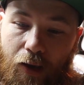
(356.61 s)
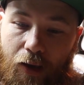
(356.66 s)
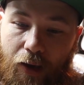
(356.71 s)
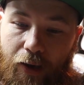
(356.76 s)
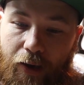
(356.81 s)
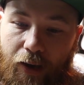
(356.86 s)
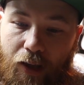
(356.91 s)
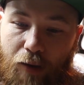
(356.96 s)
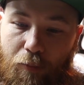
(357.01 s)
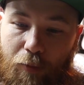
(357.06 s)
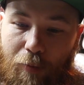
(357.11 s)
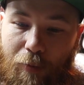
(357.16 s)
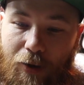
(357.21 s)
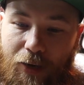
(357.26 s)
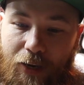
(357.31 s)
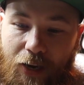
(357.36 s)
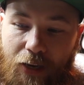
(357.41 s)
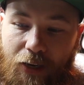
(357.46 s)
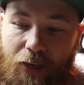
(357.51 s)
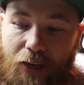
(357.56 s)
And me and my
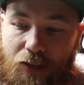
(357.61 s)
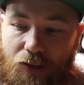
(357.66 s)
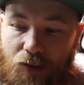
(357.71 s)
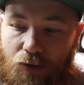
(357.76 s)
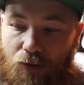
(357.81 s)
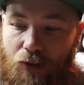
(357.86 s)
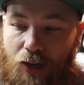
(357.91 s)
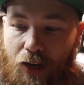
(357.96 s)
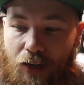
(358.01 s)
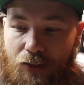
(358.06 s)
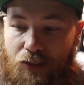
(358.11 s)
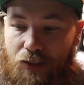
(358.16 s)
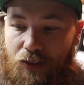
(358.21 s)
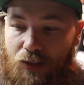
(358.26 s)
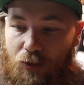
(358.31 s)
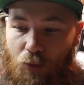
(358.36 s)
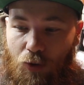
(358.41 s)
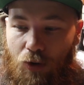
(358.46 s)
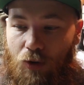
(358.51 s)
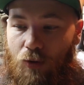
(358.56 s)
dad got 2
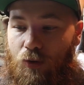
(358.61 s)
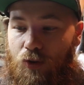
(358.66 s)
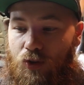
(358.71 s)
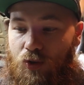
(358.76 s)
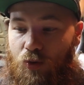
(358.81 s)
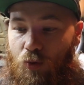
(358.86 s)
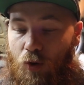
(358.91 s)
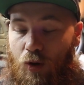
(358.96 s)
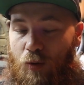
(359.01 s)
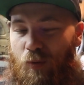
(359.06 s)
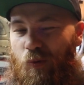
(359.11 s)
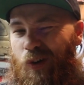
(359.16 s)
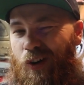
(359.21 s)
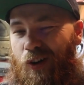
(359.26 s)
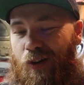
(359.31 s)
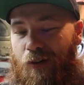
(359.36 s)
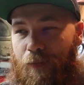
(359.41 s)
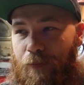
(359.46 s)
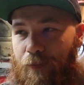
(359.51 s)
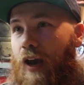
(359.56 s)
Datsuns and we're going to restore them.
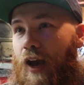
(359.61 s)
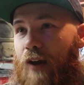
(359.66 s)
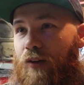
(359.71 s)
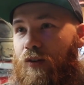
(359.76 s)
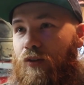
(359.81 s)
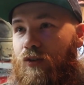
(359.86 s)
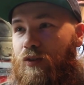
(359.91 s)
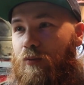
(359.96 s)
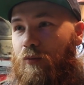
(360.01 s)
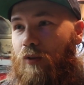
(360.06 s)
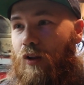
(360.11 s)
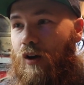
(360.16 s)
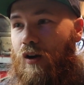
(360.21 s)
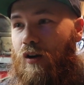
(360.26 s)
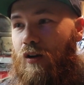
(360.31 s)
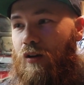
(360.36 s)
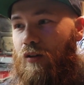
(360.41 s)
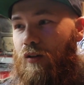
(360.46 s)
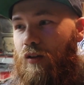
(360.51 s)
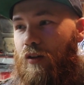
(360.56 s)
Well, after some
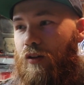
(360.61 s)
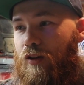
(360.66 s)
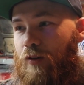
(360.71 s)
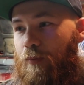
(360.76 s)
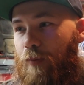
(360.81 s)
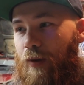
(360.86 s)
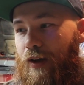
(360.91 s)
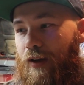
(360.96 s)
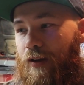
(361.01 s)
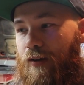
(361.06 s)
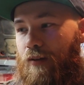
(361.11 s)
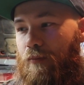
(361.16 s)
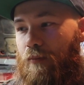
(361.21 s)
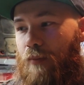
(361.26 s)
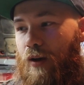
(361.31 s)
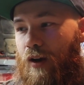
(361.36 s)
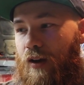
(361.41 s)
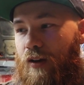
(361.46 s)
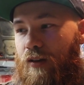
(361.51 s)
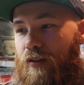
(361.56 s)
long debate,
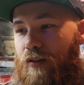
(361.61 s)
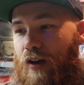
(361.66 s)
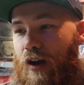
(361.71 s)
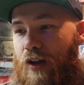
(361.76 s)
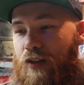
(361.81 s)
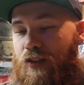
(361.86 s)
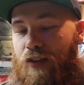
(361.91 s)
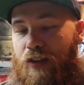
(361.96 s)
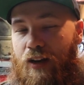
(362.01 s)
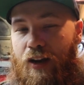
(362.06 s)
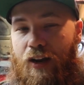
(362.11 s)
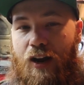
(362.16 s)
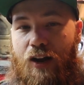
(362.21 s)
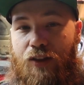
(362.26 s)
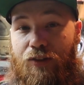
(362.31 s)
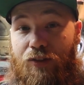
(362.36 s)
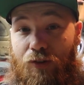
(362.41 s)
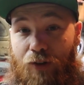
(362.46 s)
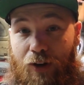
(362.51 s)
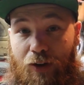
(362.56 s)
my Datsun that I
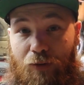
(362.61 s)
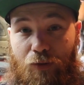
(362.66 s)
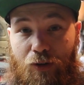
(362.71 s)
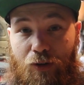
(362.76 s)
got, the green